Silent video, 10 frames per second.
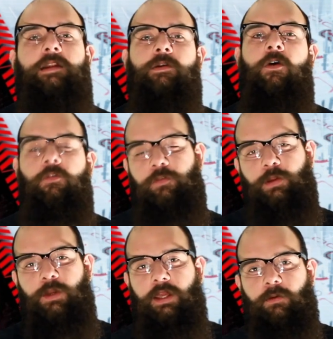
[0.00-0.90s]
And
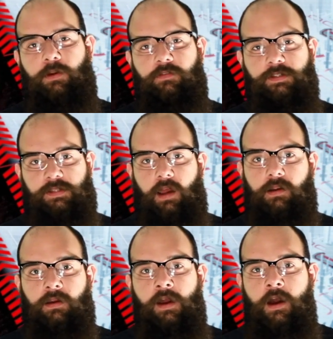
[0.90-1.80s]
hopefully we can get rid of his
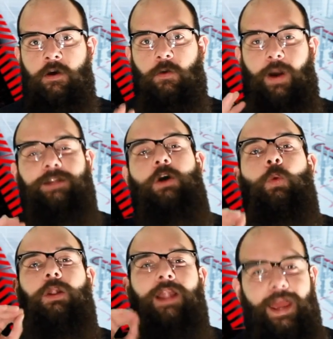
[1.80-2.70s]
son, who I
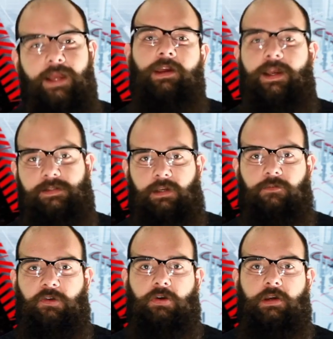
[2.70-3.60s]
don't like as Nick
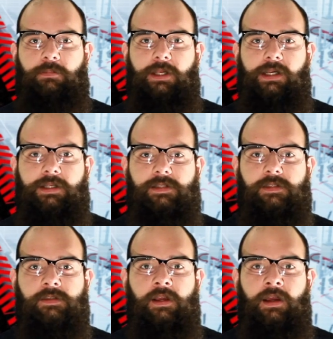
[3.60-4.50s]
Fury,
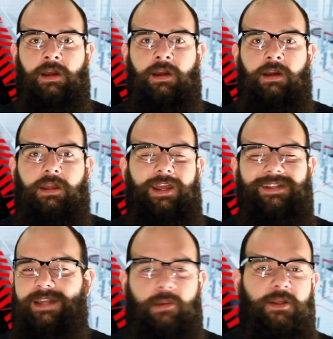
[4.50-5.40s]
because
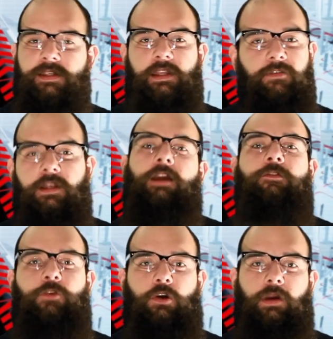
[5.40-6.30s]
his name isn't even Nick
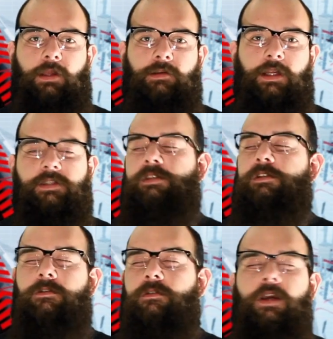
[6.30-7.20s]
Fury. It's
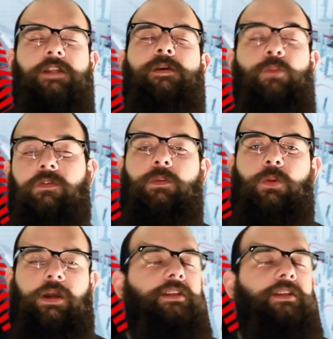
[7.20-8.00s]
a movie play.